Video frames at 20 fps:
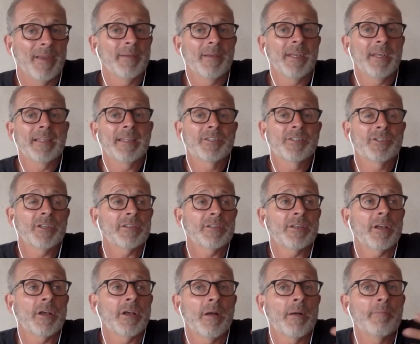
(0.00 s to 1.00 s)
it's just
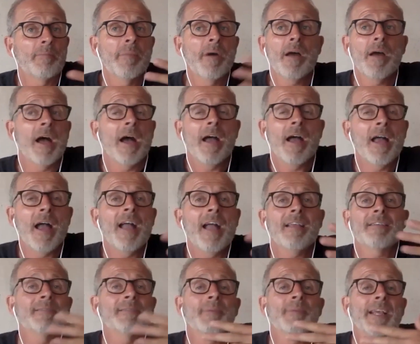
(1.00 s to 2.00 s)
so I
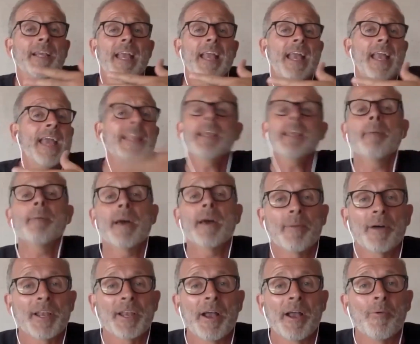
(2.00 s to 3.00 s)
can make any amount of
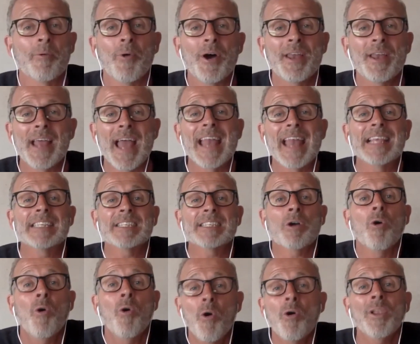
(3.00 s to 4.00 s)
money I want, and it's
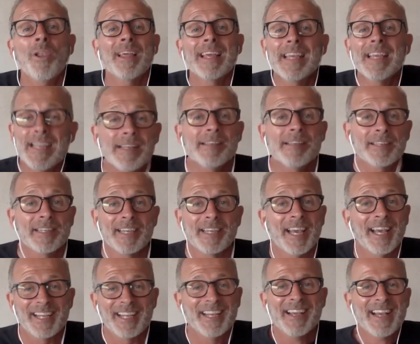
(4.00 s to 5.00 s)
all easy.
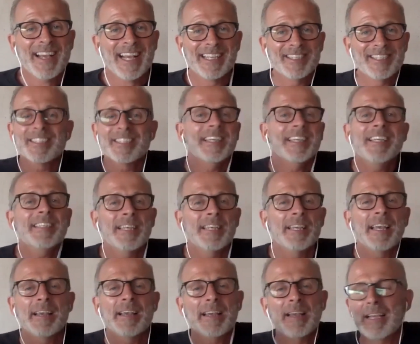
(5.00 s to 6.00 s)
It's just easy.
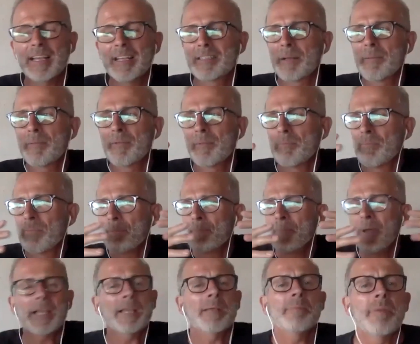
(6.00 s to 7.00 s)
It's
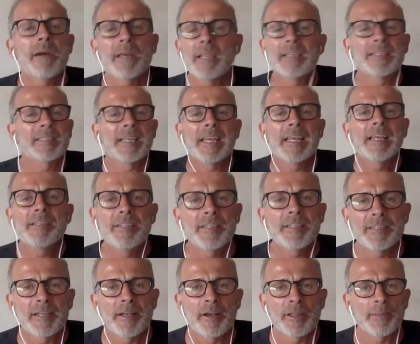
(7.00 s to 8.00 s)
making money is the
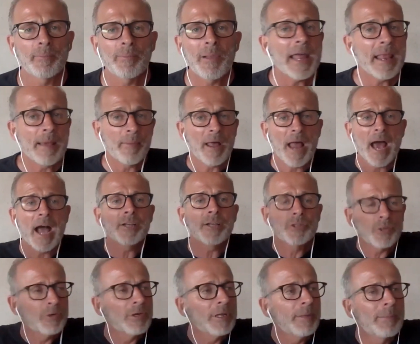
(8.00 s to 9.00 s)
easiest thing on the planet. But I
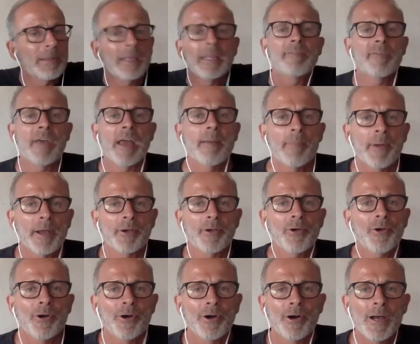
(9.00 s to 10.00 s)
truly believe that in my
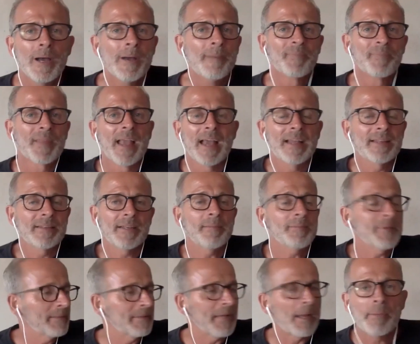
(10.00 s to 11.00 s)
core. And
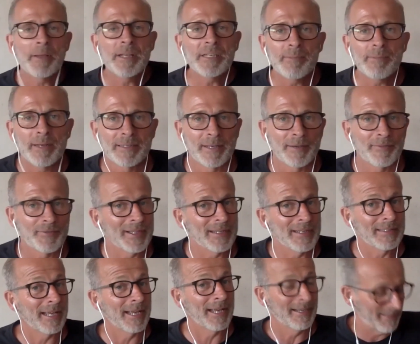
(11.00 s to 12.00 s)
sometimes I pinch myself
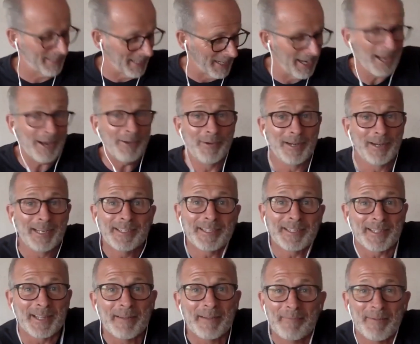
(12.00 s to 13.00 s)
thinking, I really
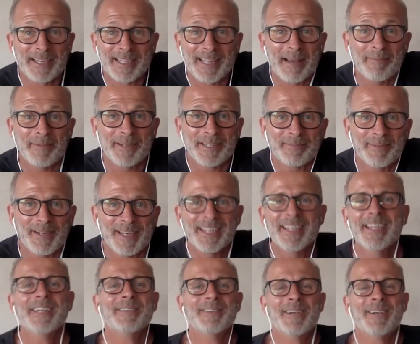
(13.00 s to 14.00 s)
just make that much money,
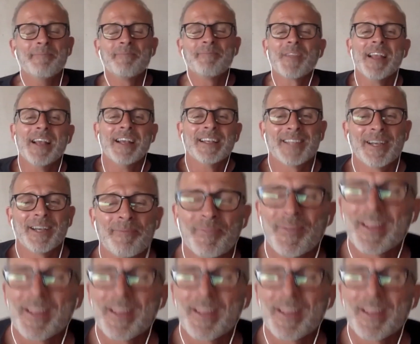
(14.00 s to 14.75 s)
right? So